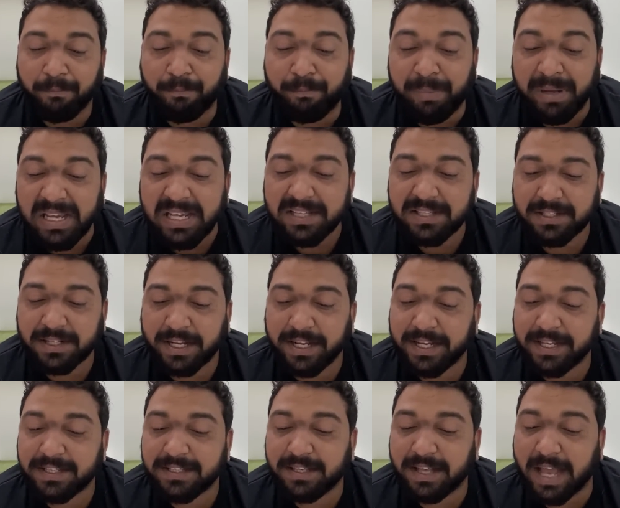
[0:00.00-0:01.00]
Beast
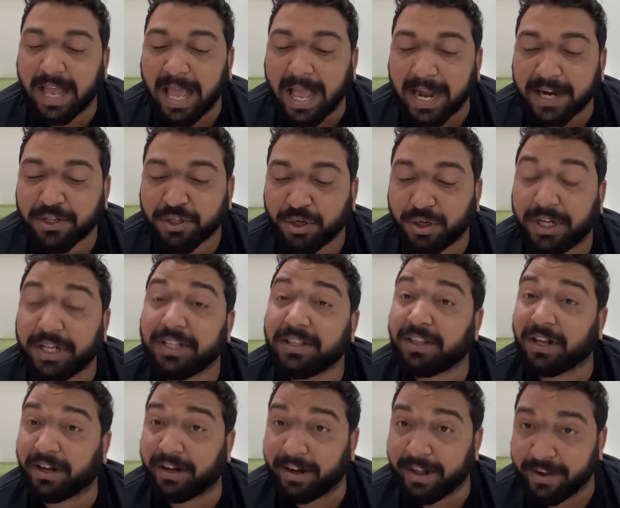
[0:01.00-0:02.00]
is actually
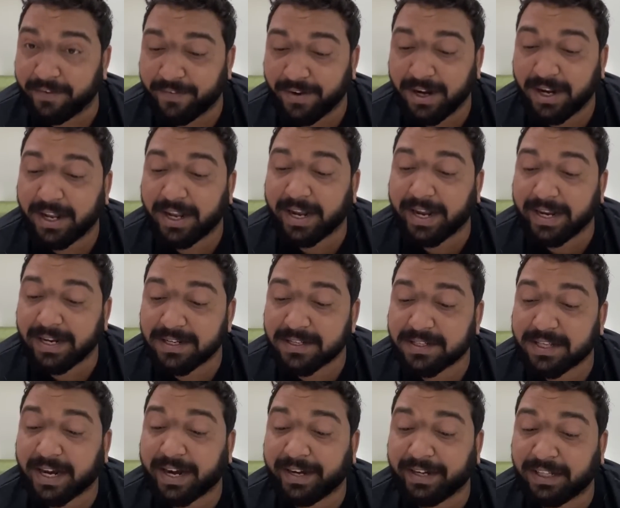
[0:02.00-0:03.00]
the devil
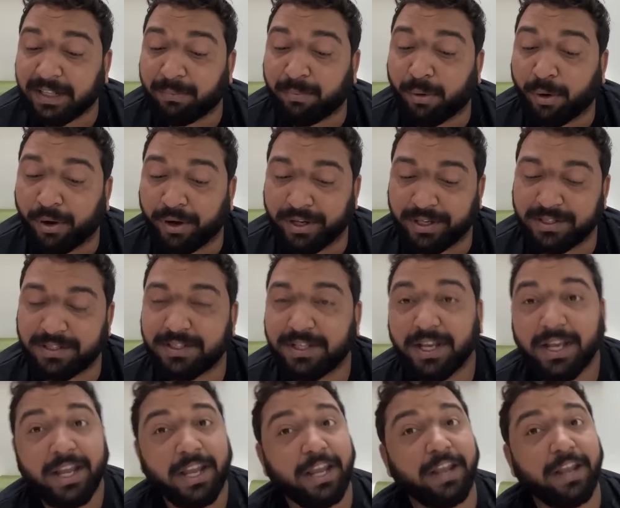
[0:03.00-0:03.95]
inside the boys.